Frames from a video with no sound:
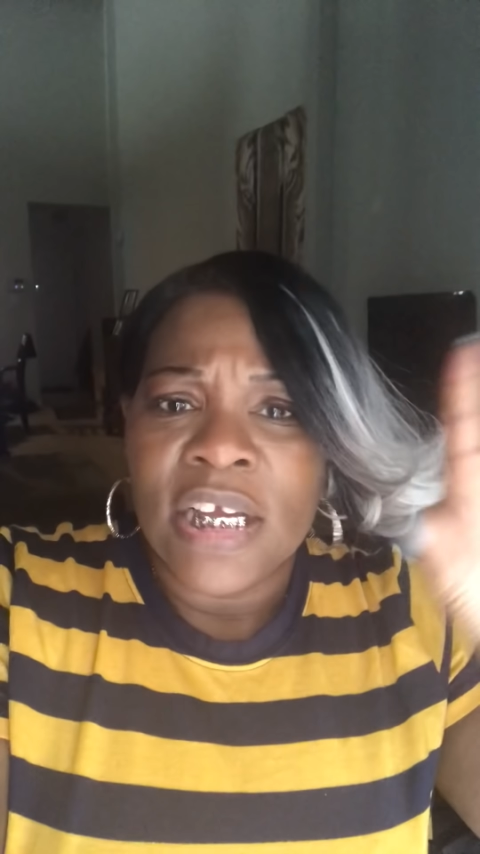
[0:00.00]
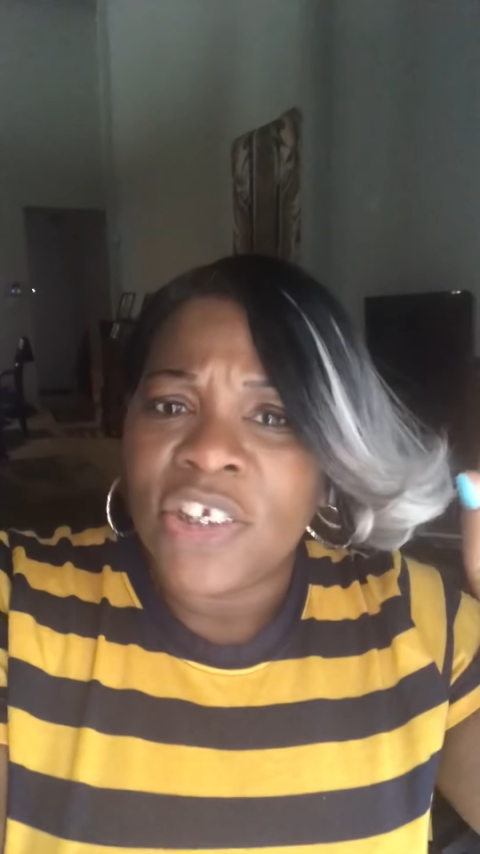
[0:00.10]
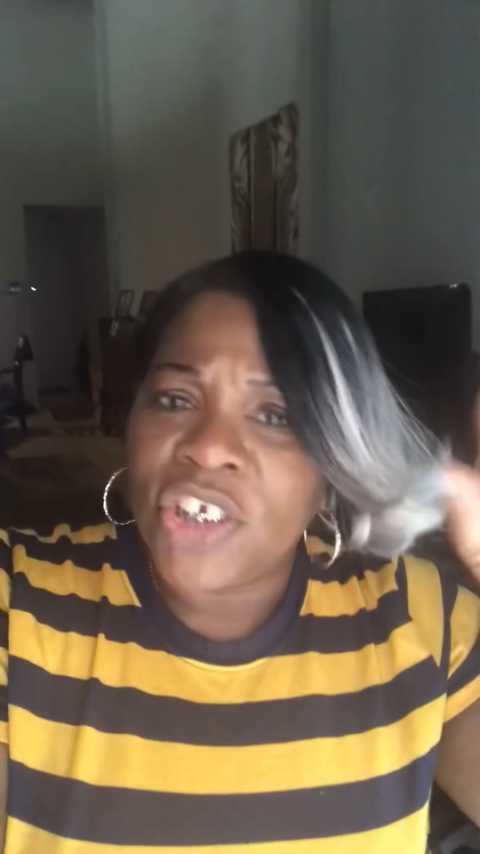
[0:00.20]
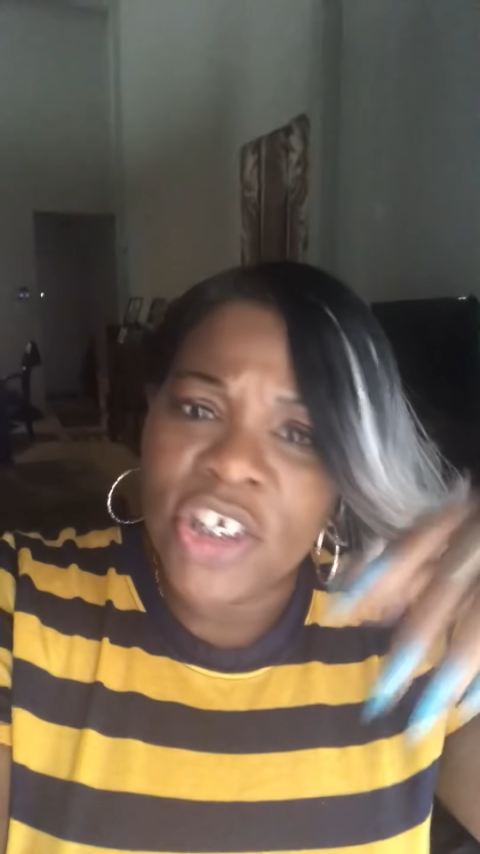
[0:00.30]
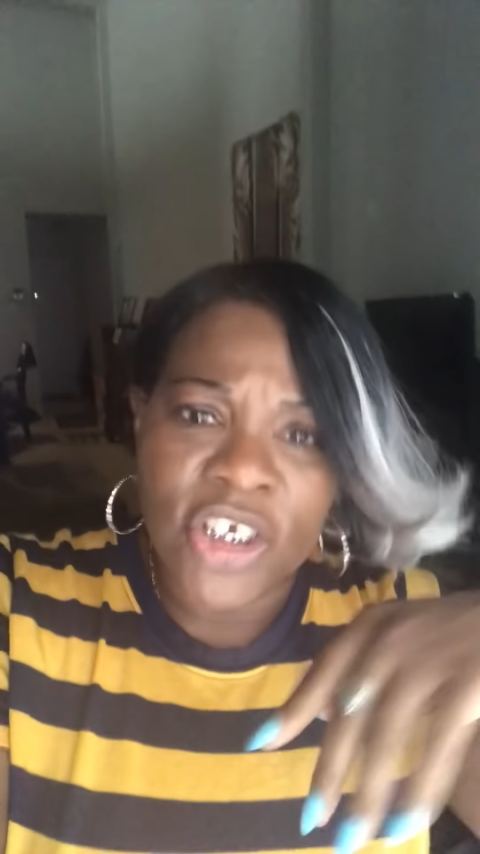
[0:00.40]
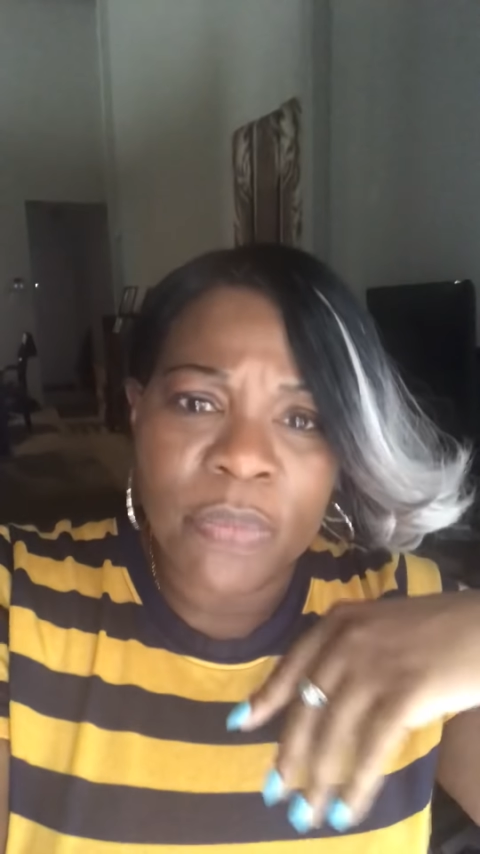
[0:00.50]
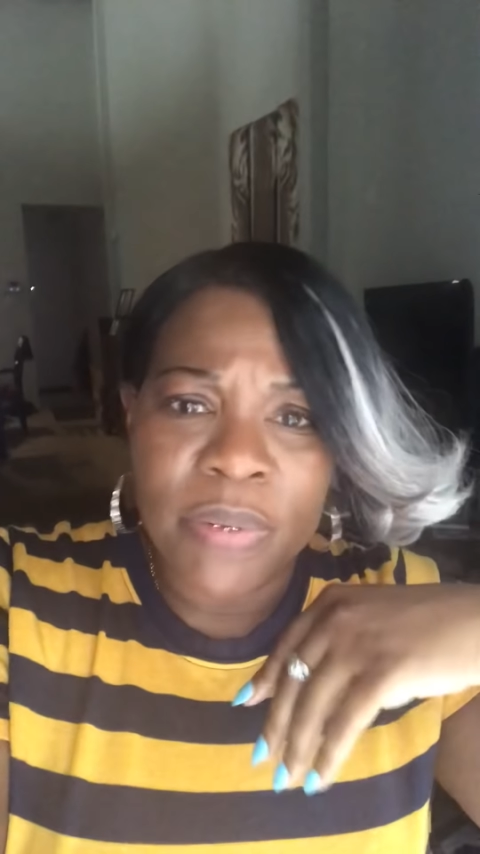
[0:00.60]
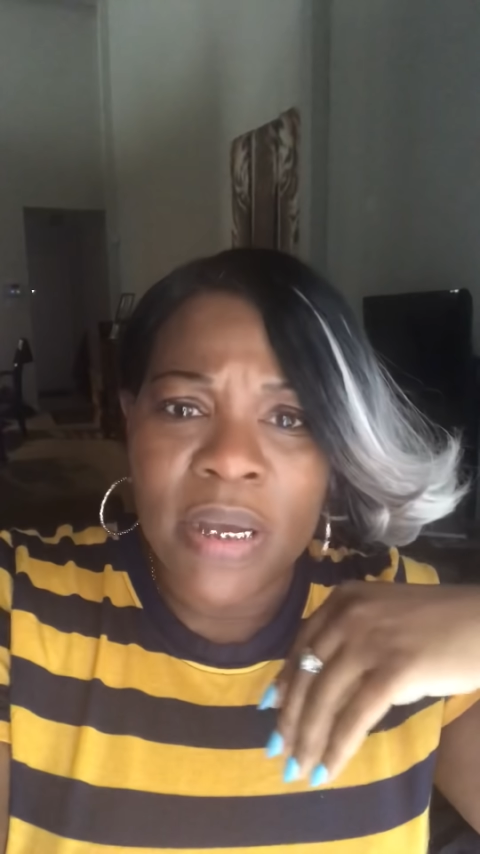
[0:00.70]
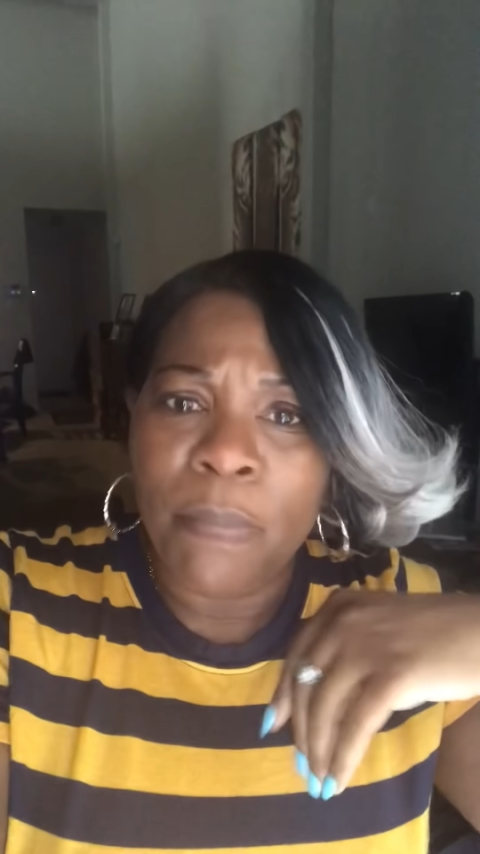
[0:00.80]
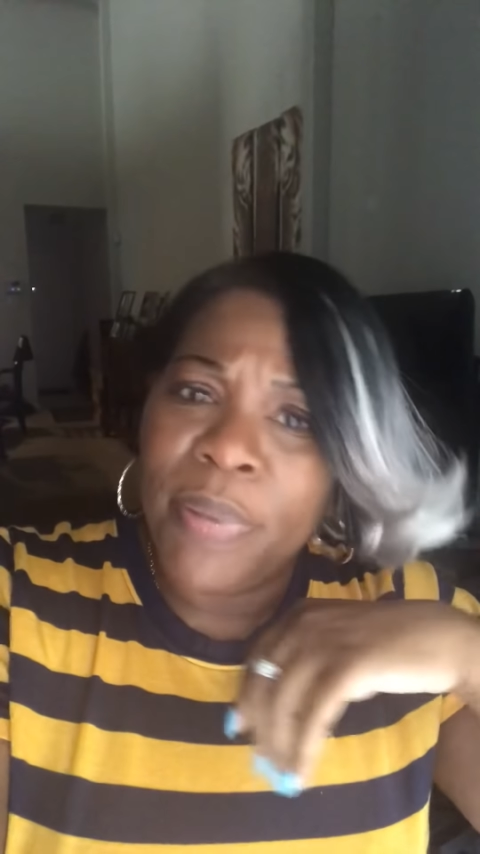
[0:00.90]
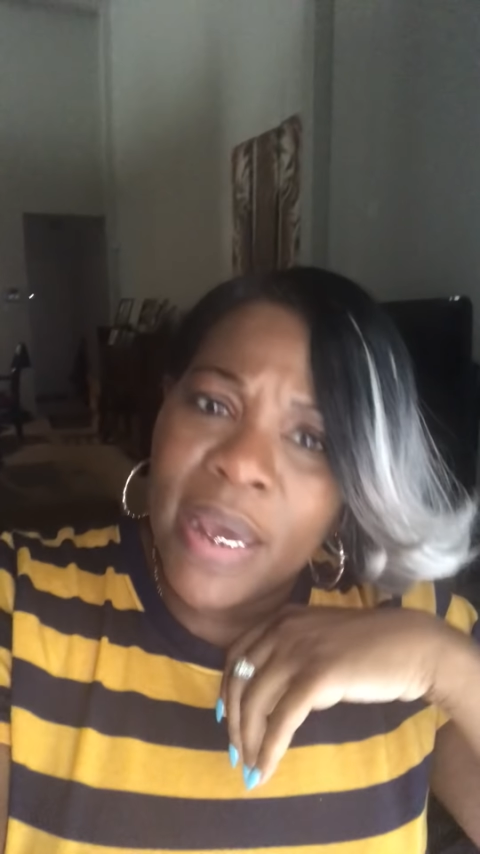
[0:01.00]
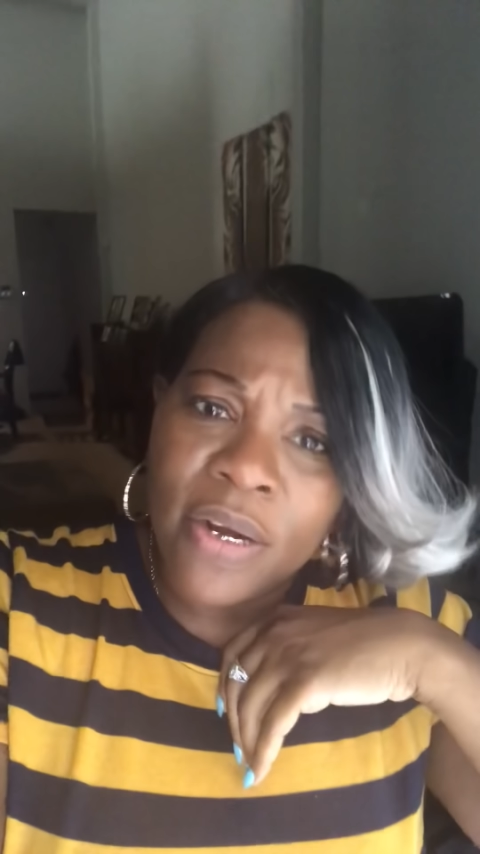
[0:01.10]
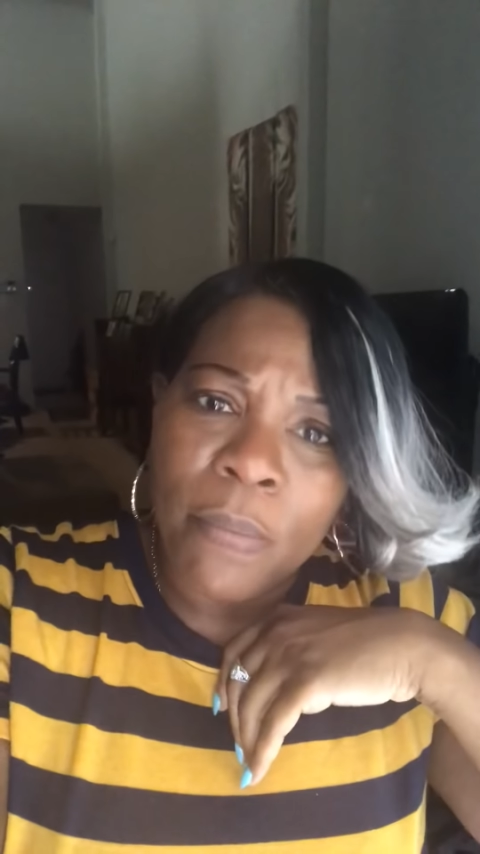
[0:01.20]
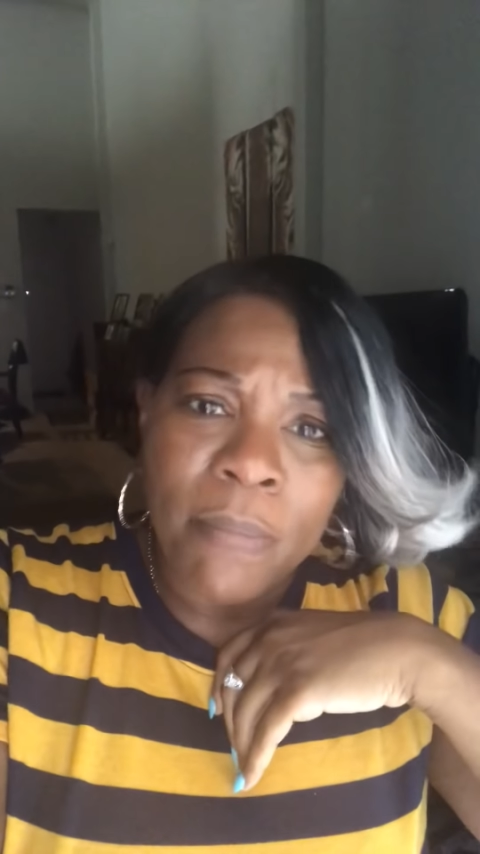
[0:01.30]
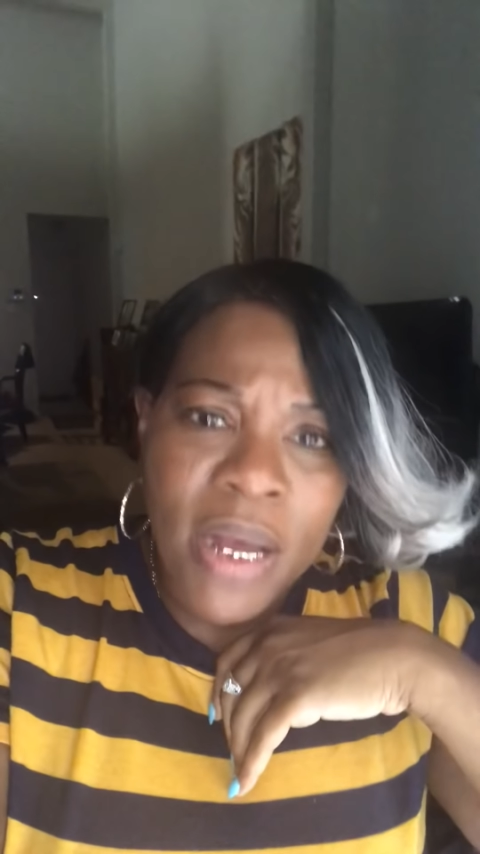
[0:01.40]
she should be a
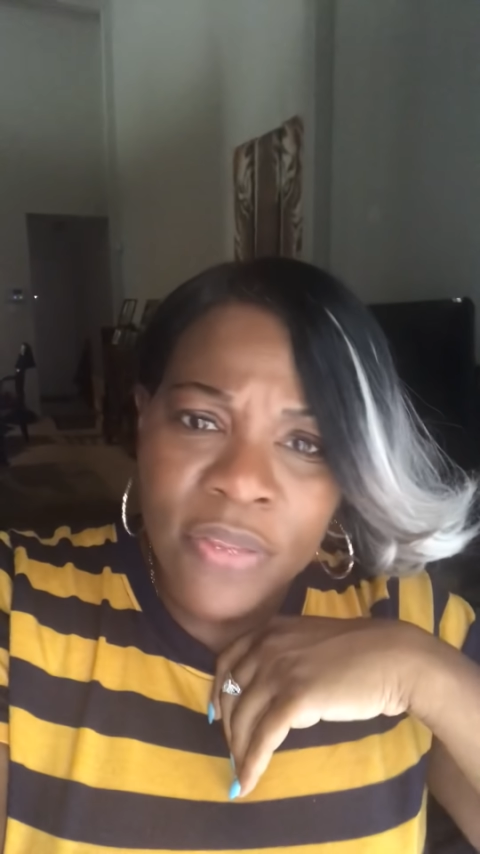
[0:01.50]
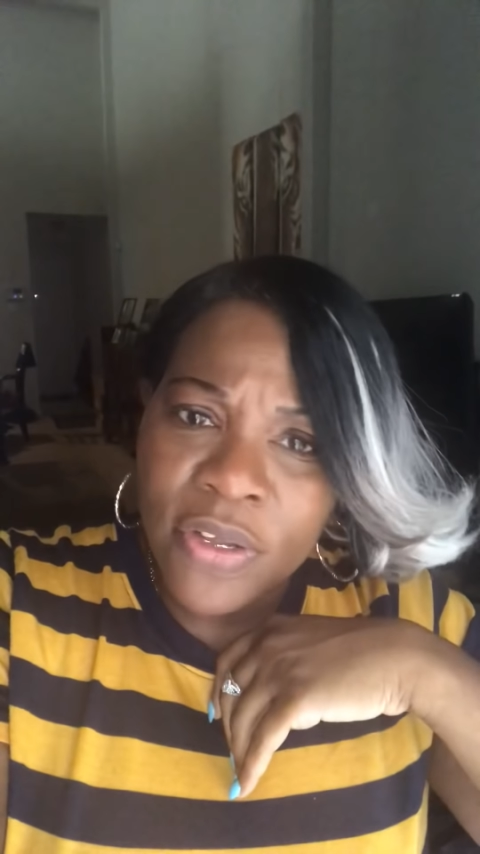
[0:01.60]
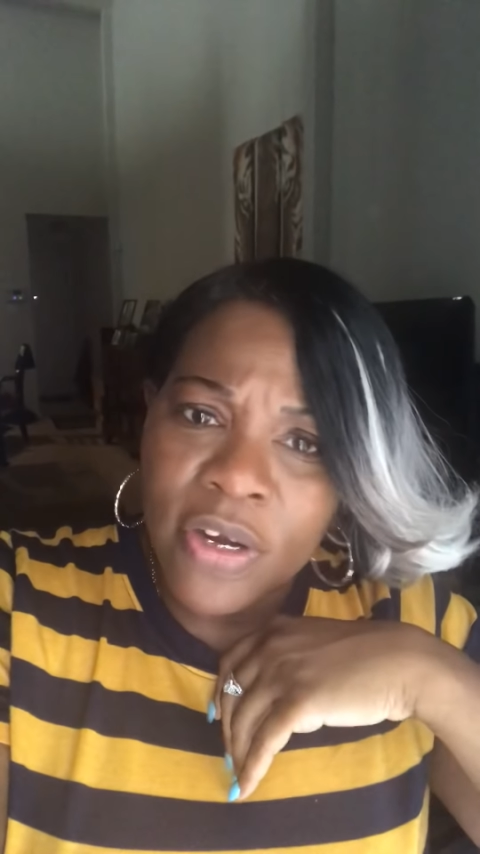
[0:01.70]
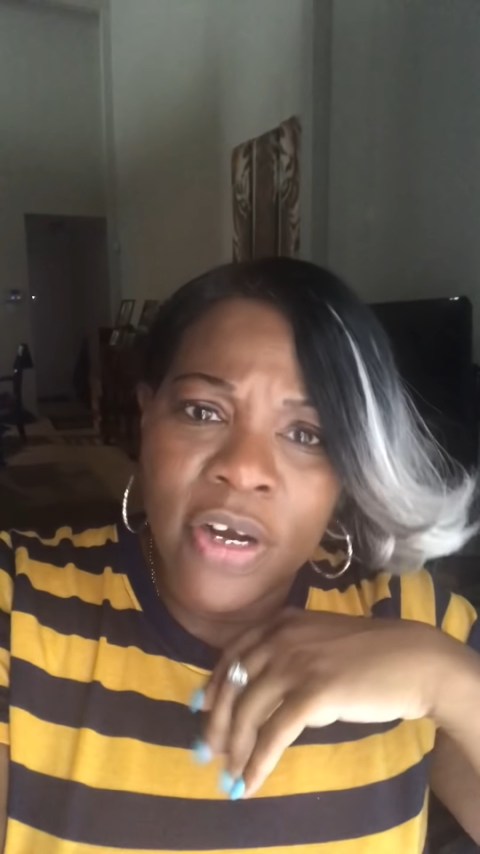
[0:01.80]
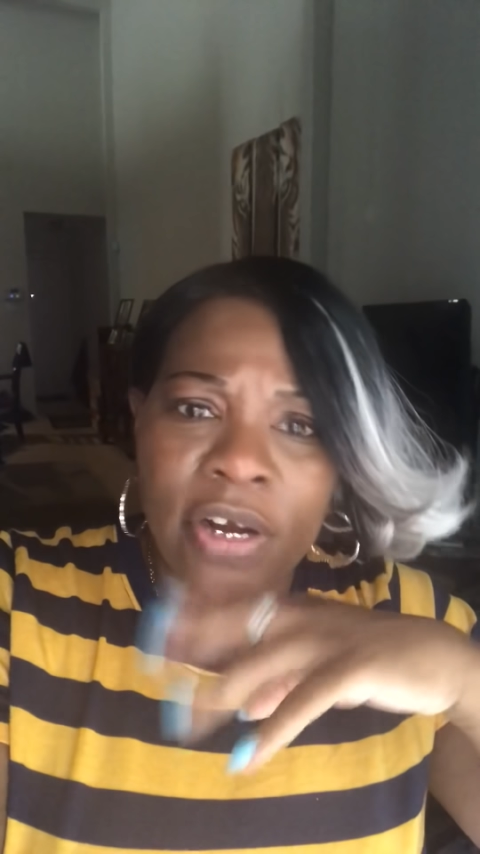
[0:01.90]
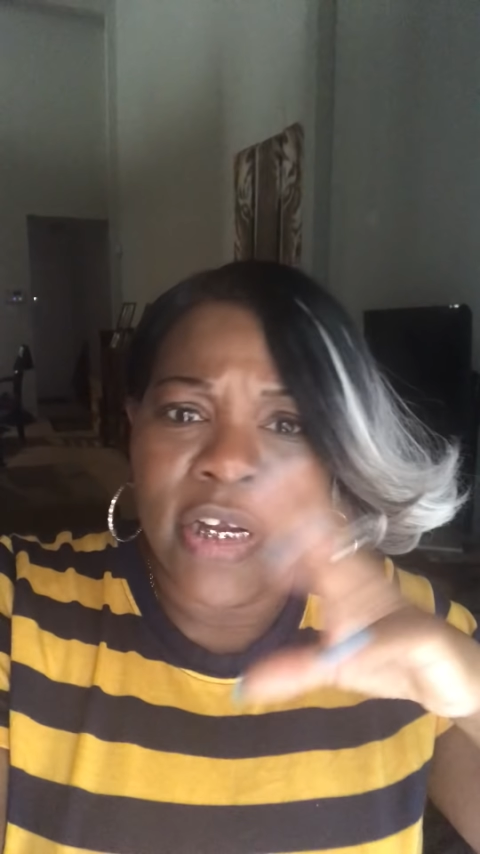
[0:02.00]
better mother